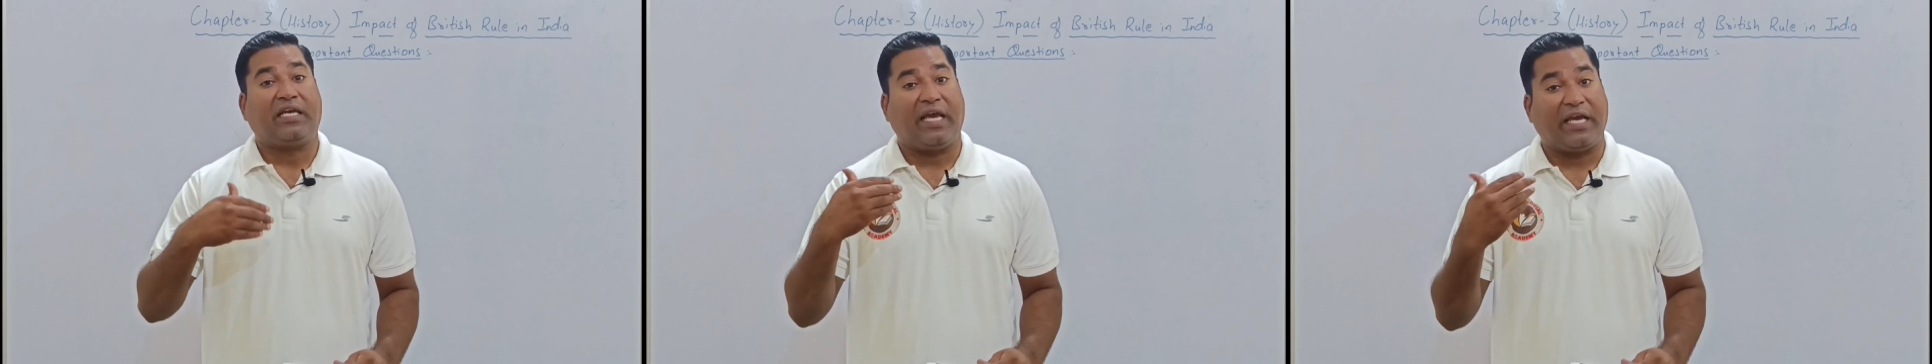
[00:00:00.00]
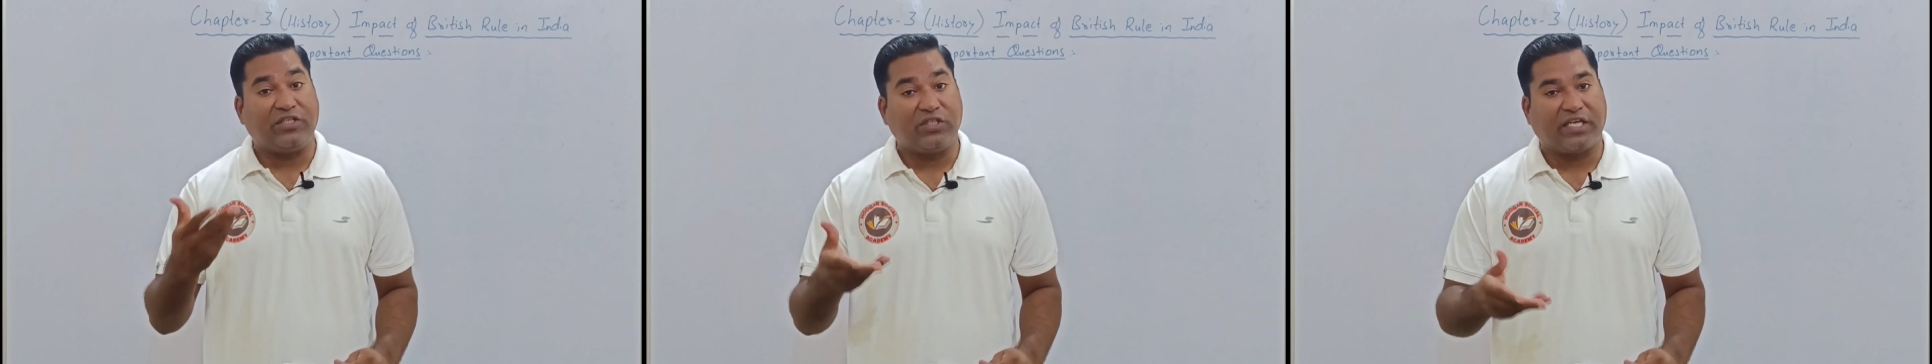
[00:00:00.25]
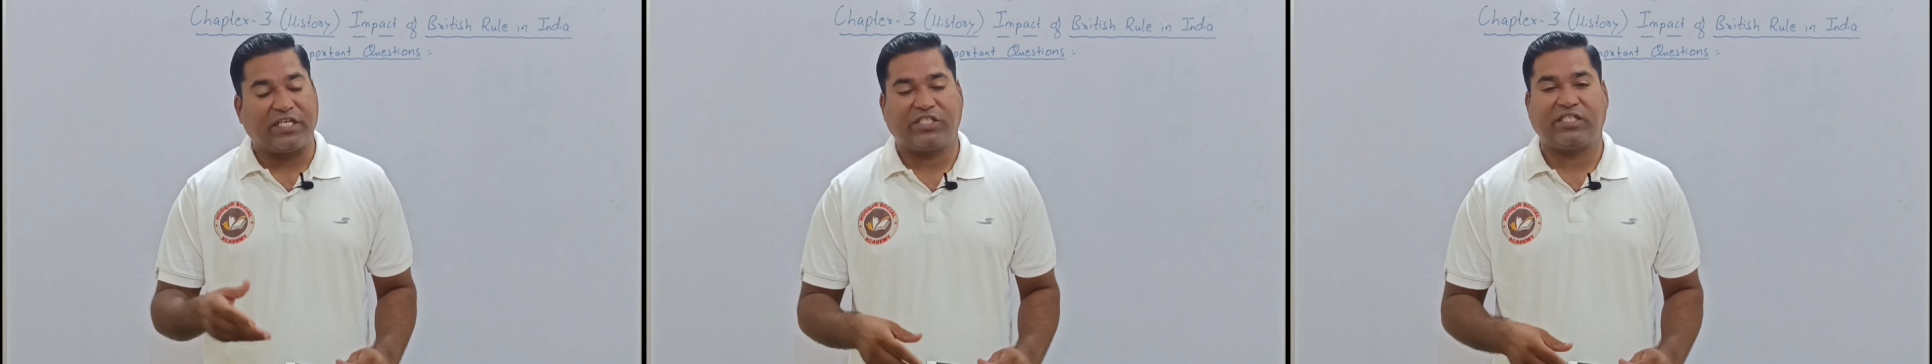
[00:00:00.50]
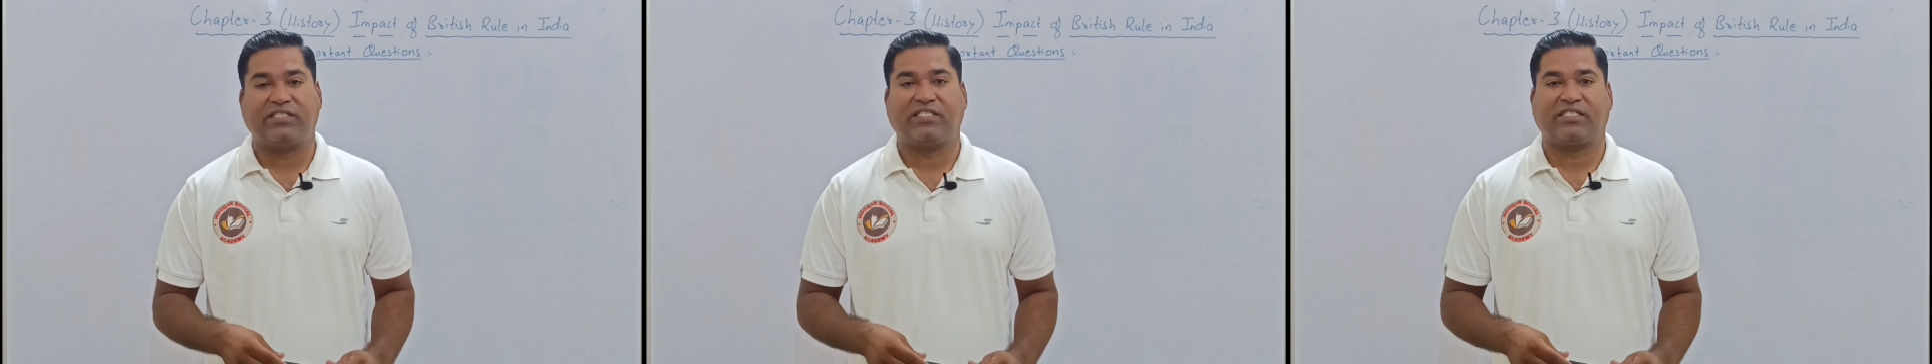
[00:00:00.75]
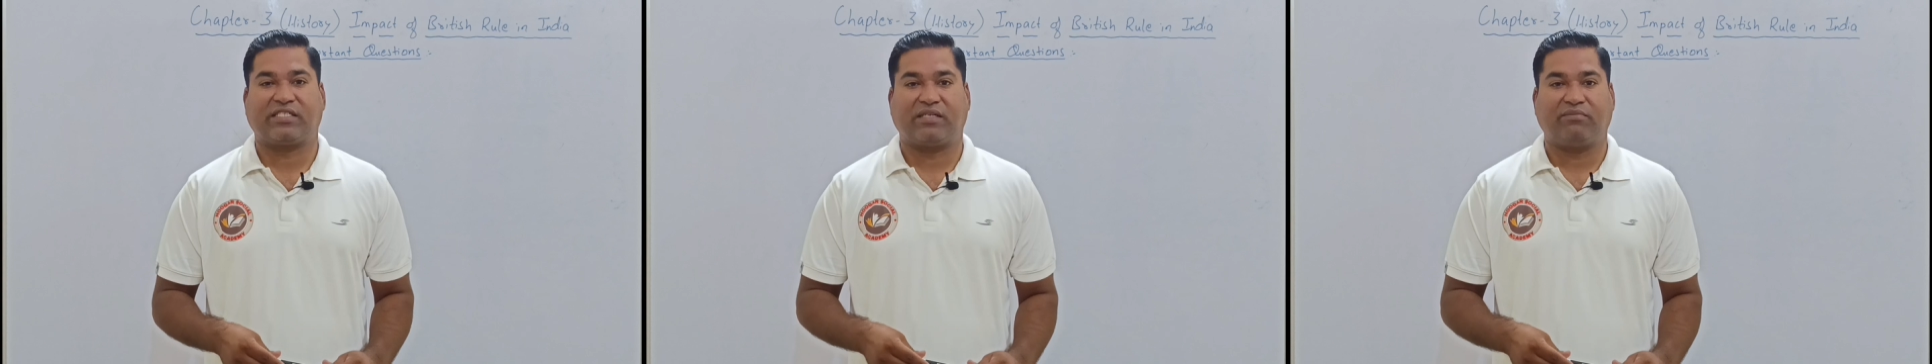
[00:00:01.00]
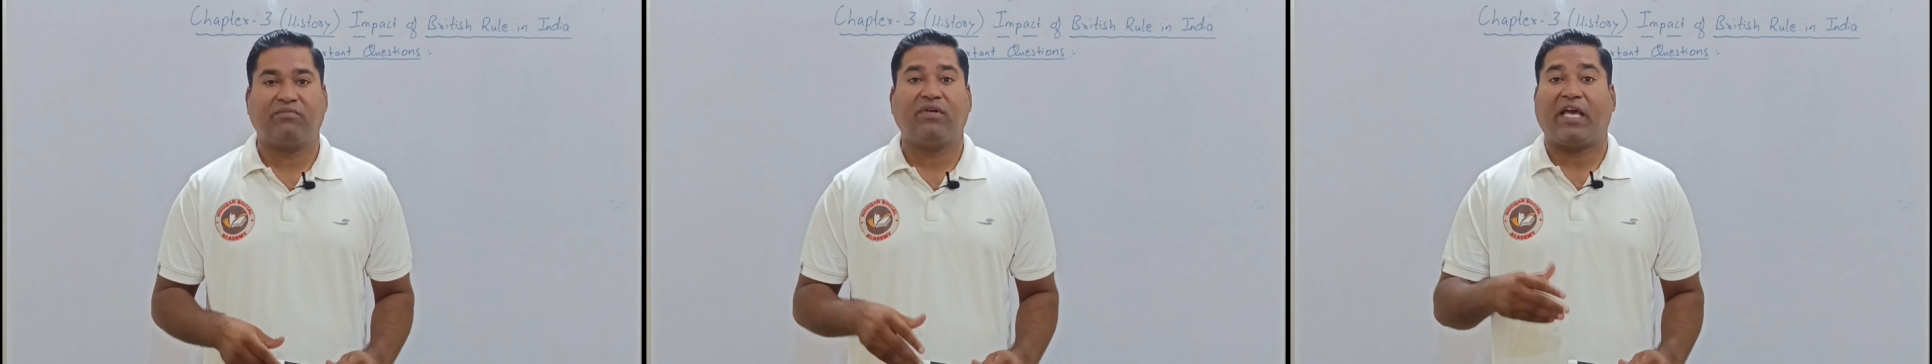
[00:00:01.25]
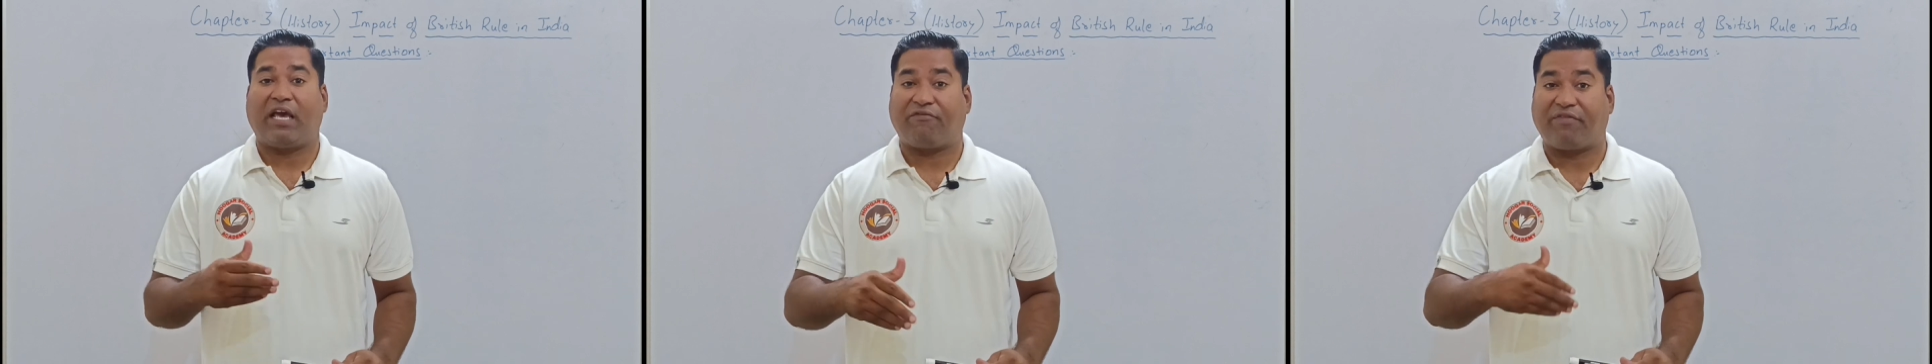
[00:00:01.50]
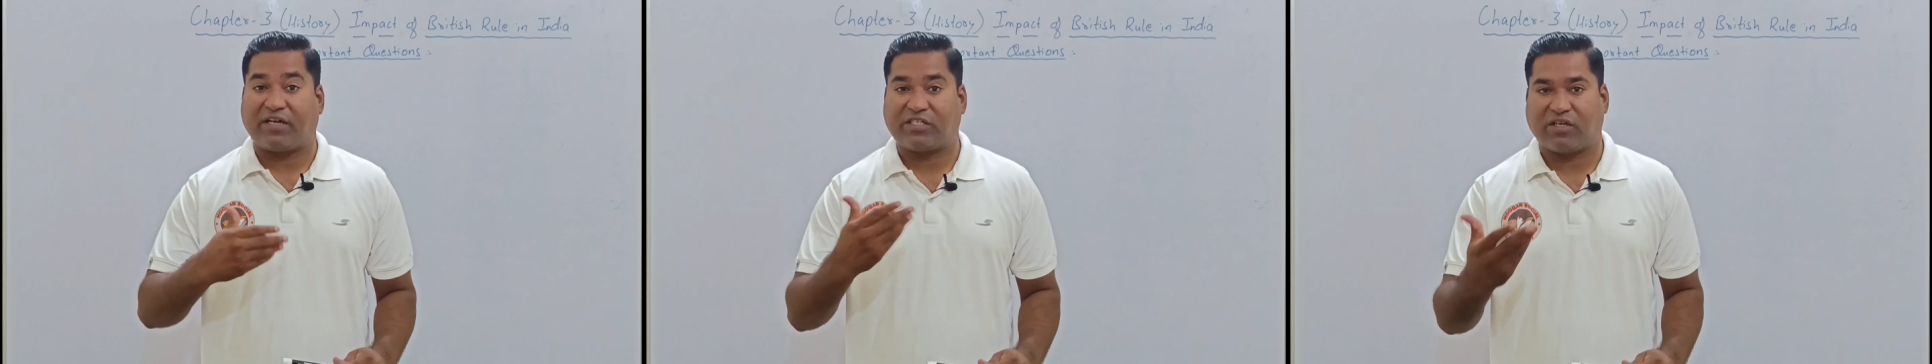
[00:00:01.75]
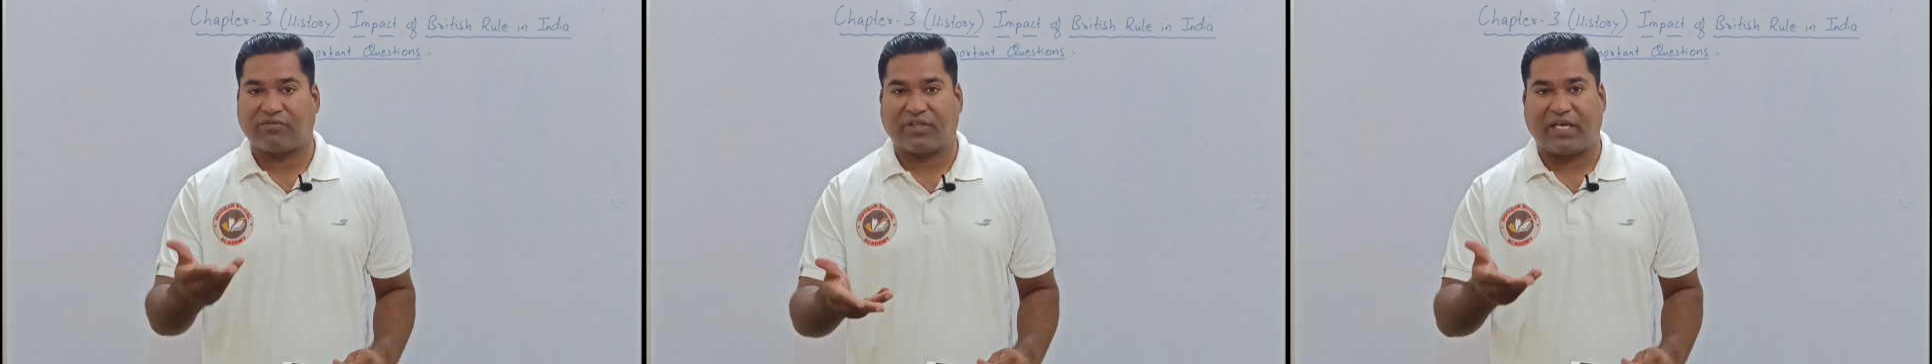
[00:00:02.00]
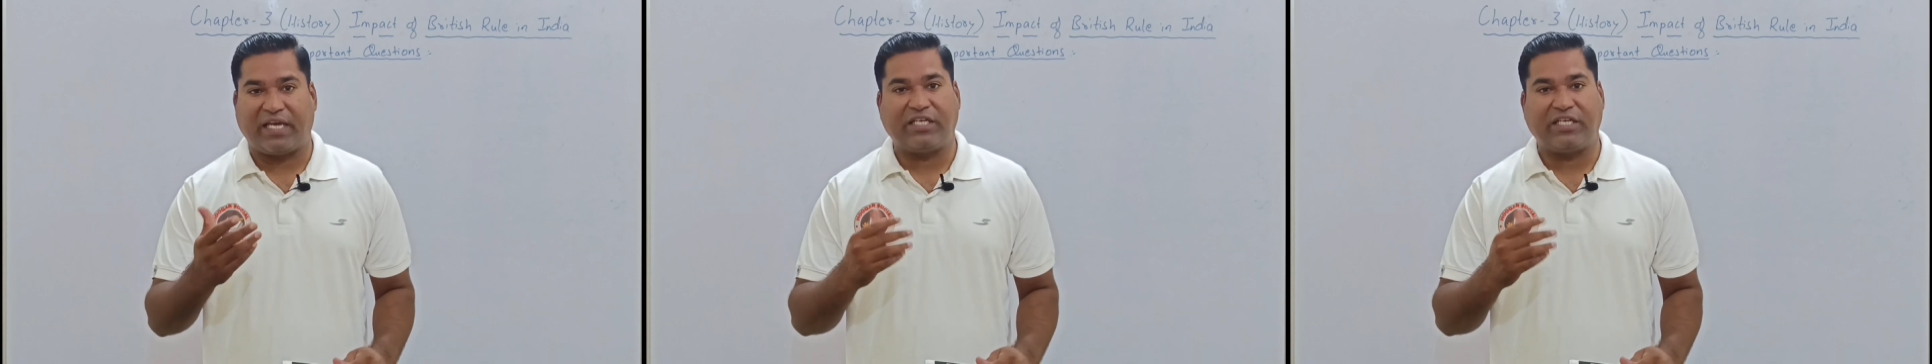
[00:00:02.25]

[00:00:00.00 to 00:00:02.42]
education system, effects of the